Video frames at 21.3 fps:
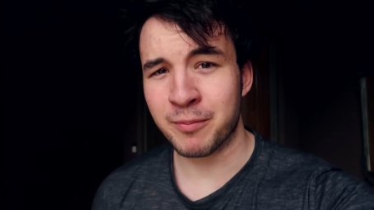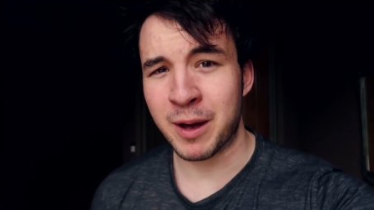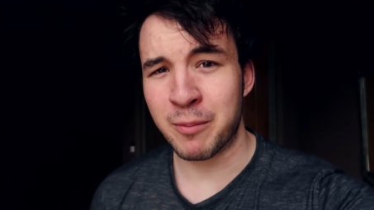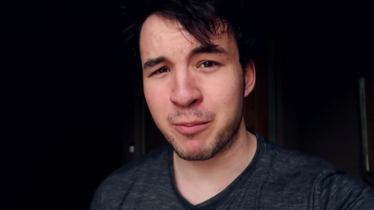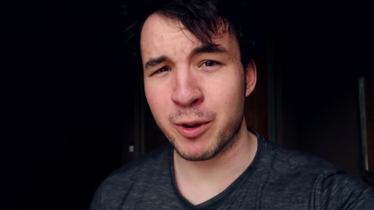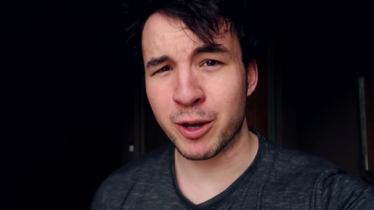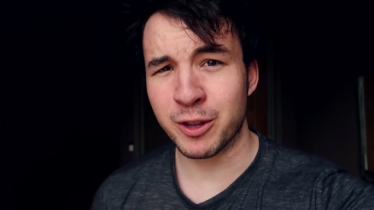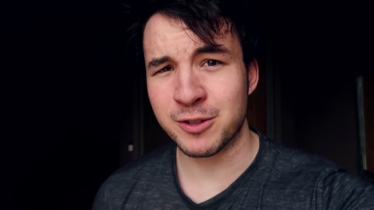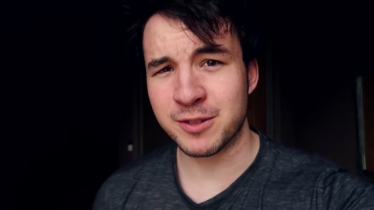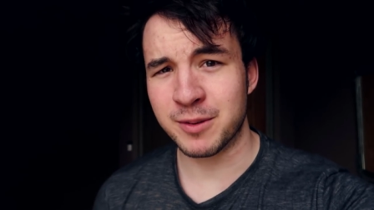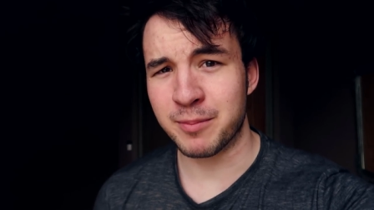my
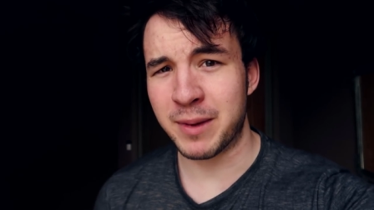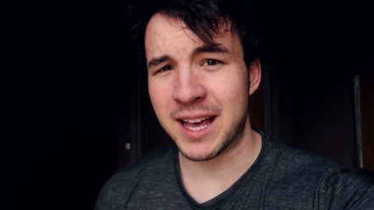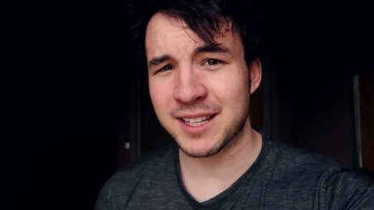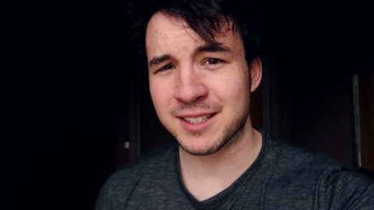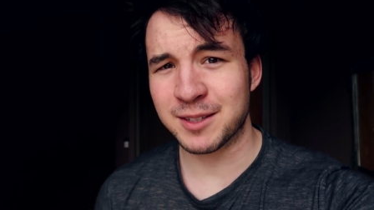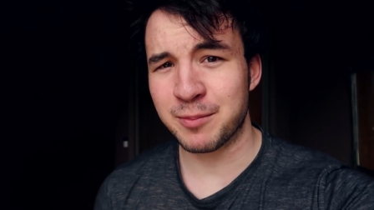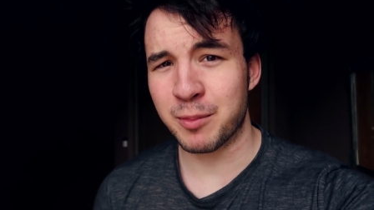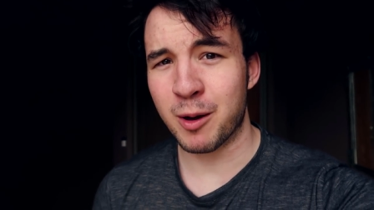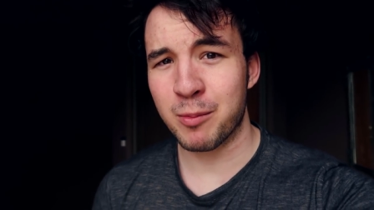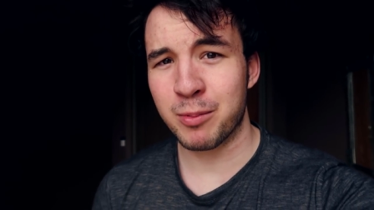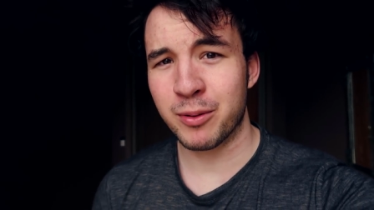brother's a
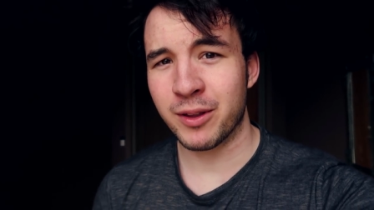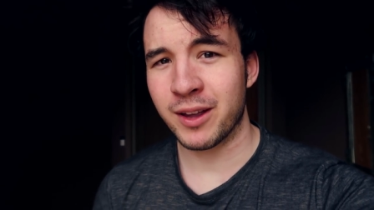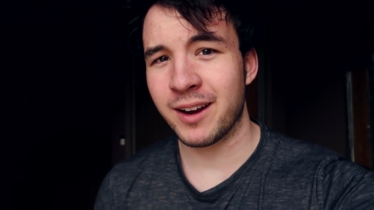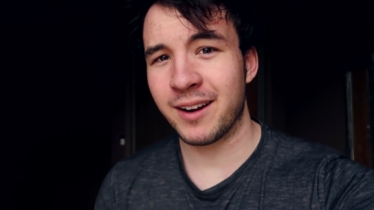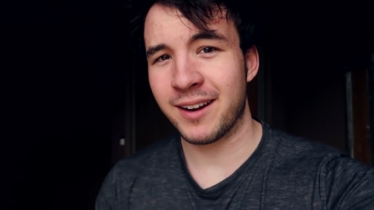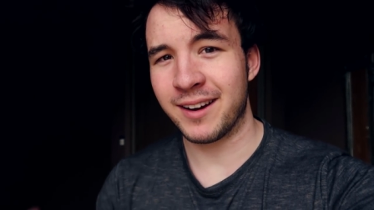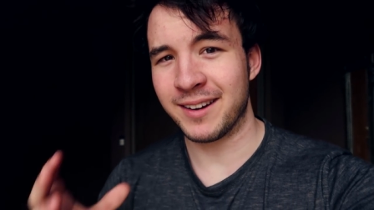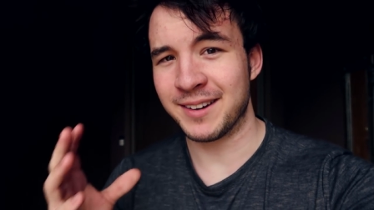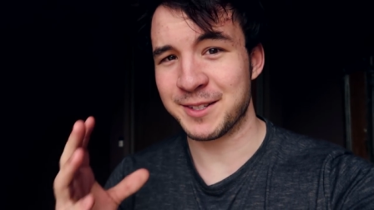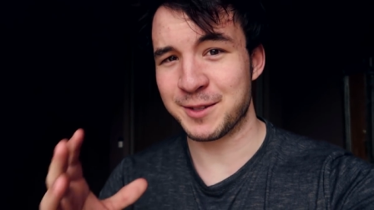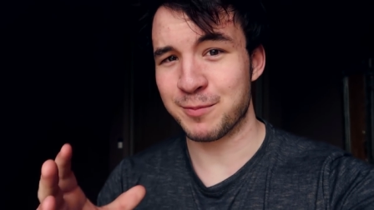basketball
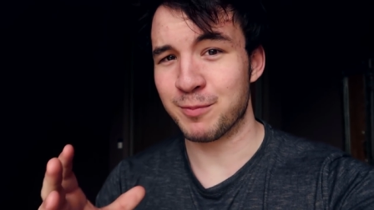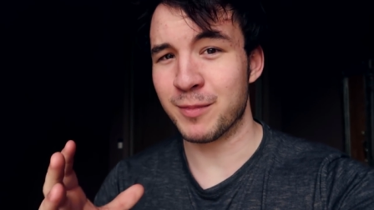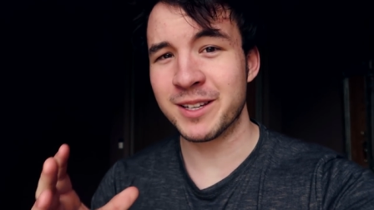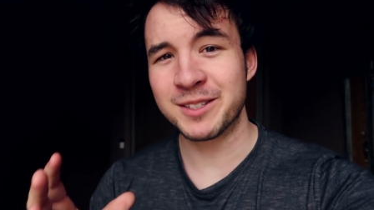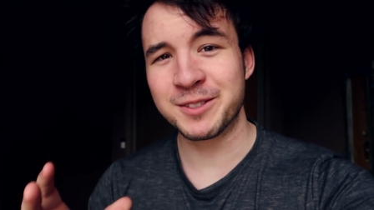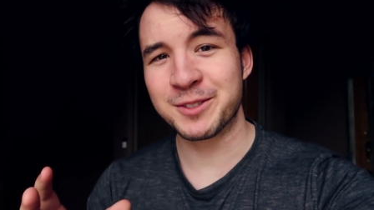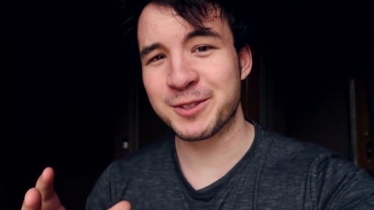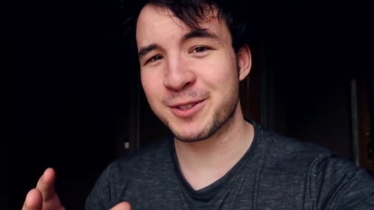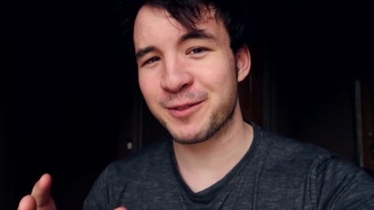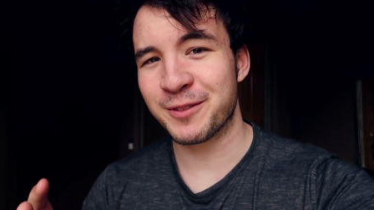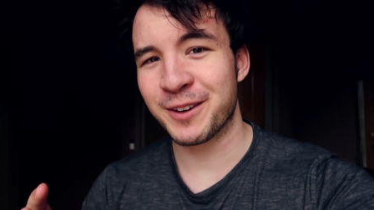player and his
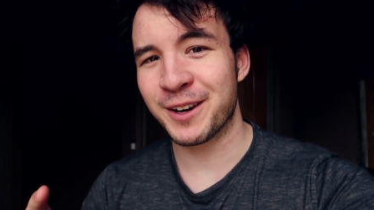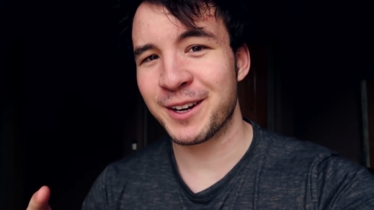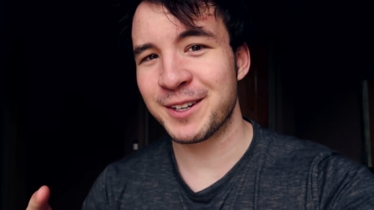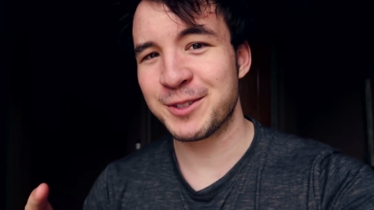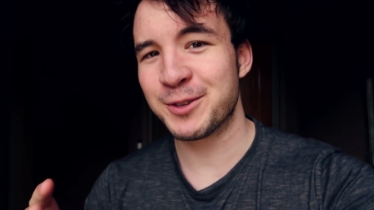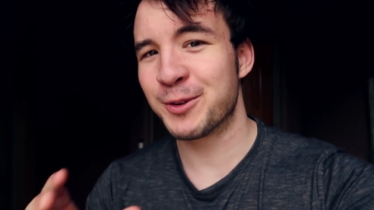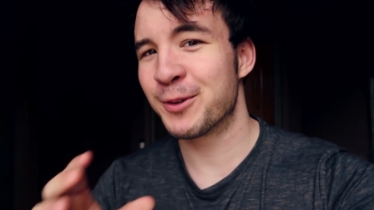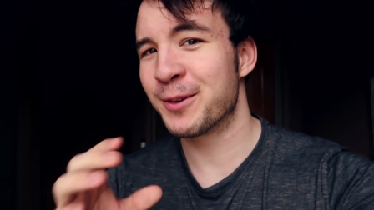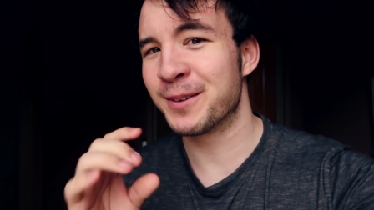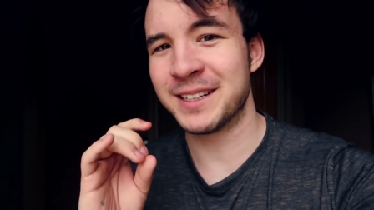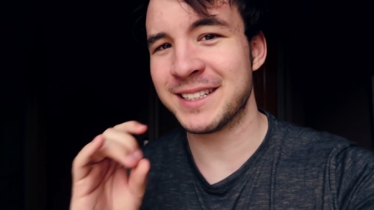muscles are very
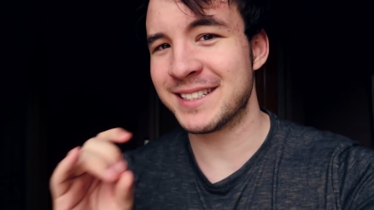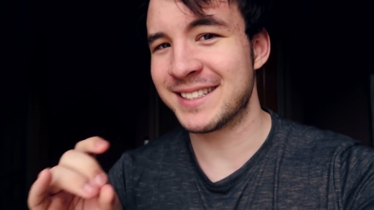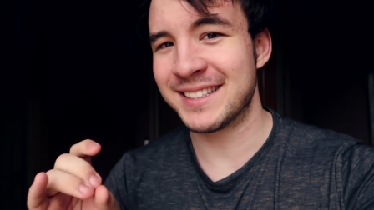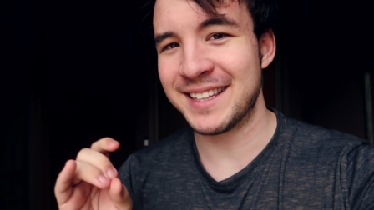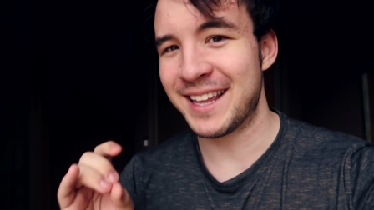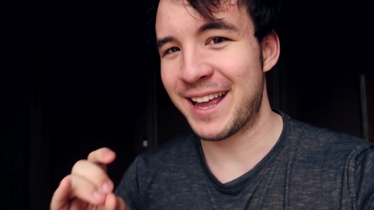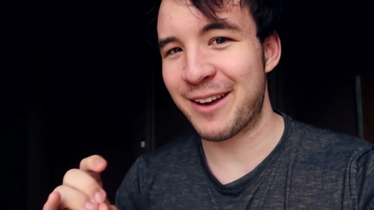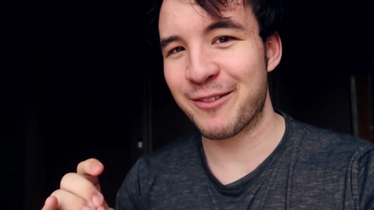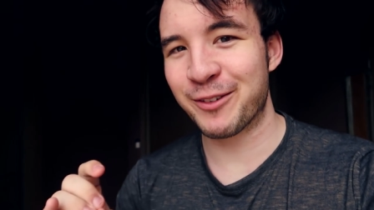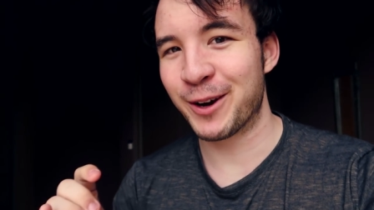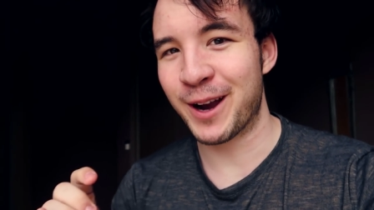sore and he's
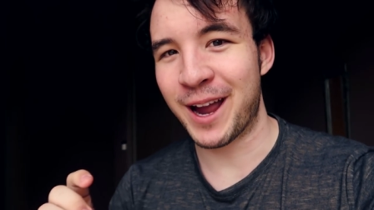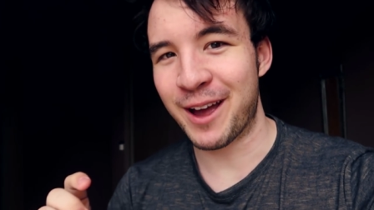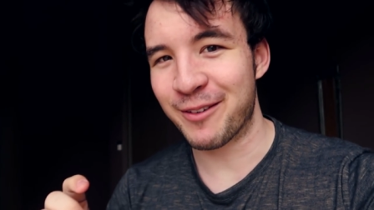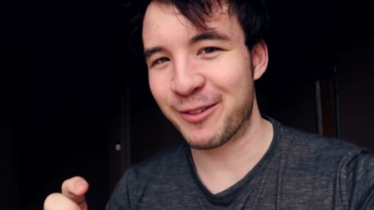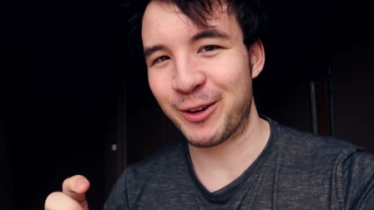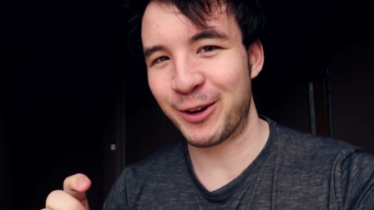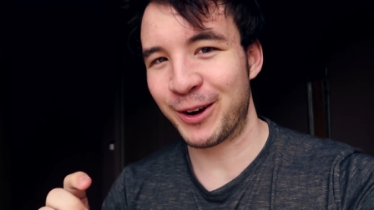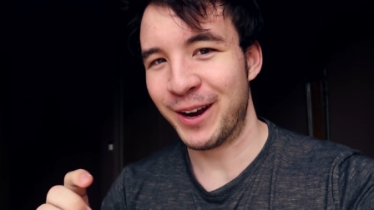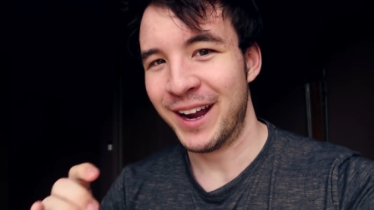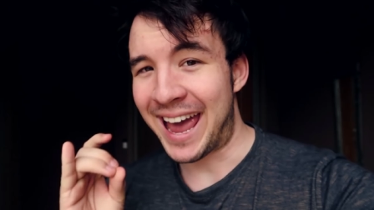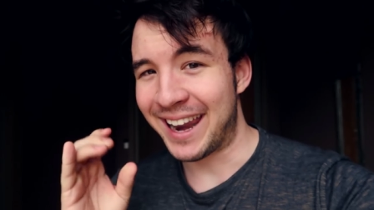never
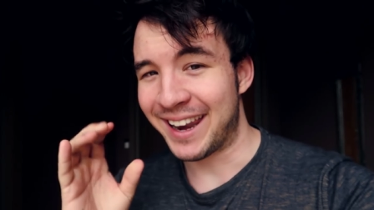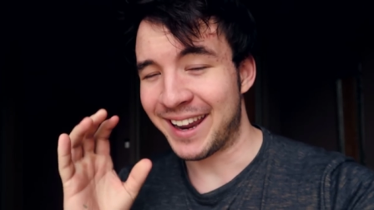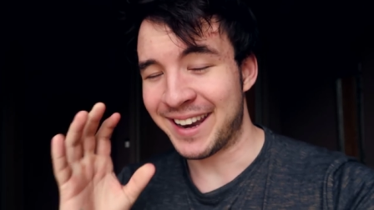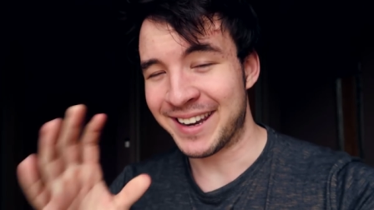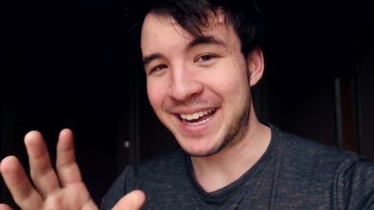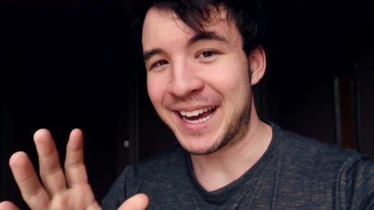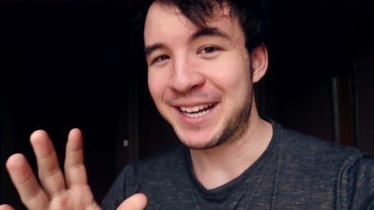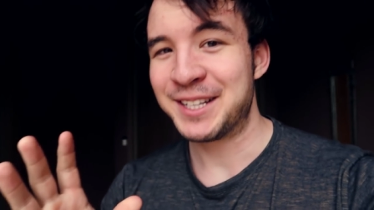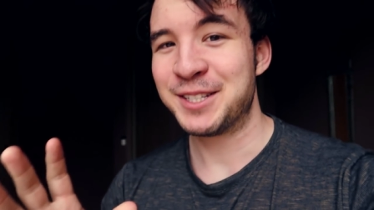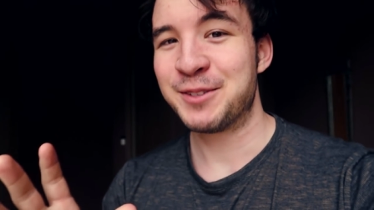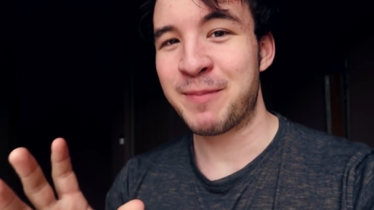ever had
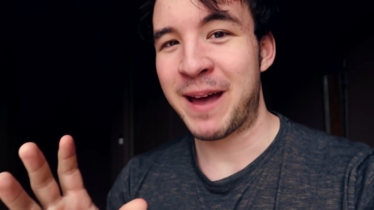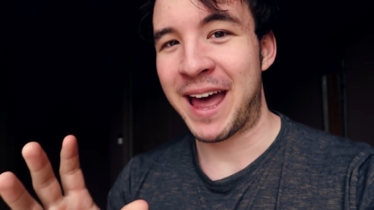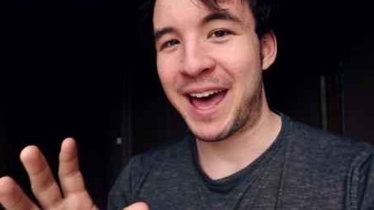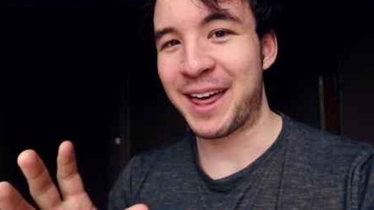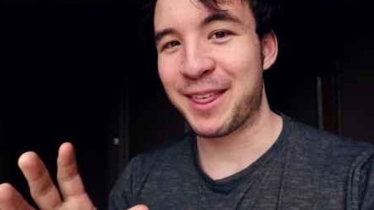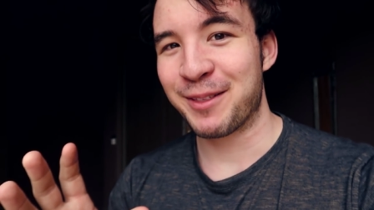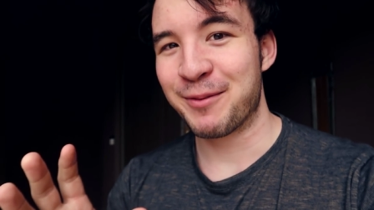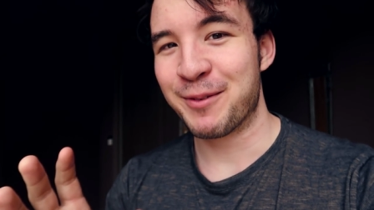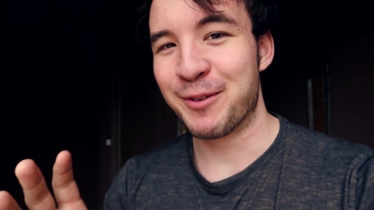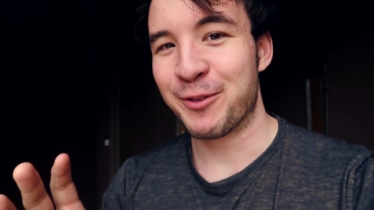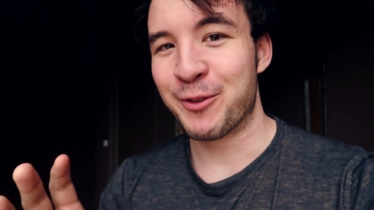an ice
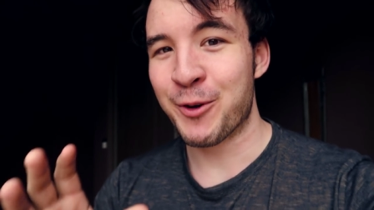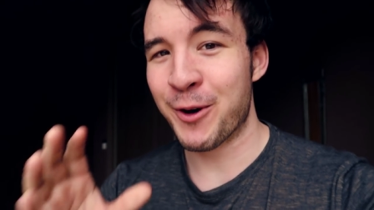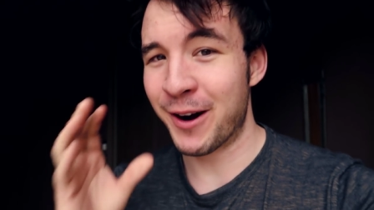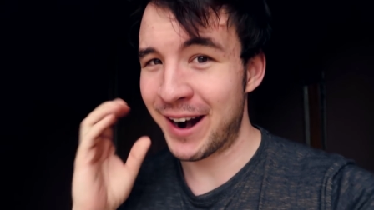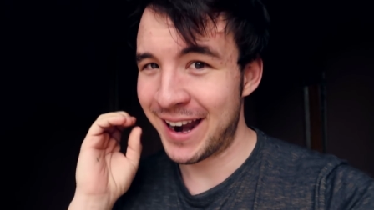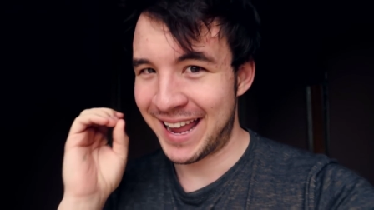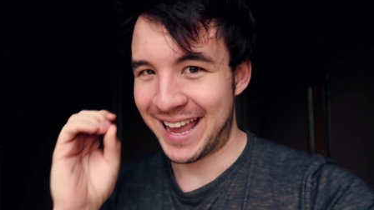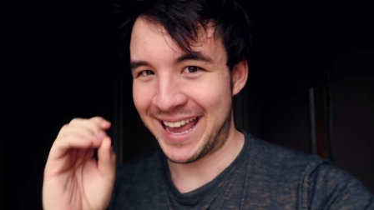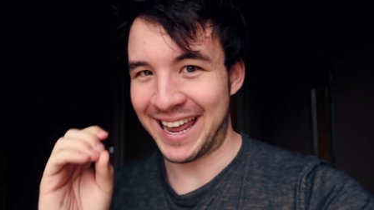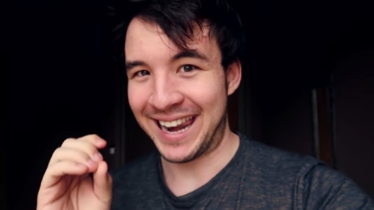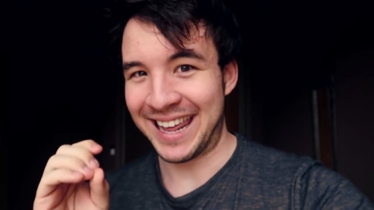bath before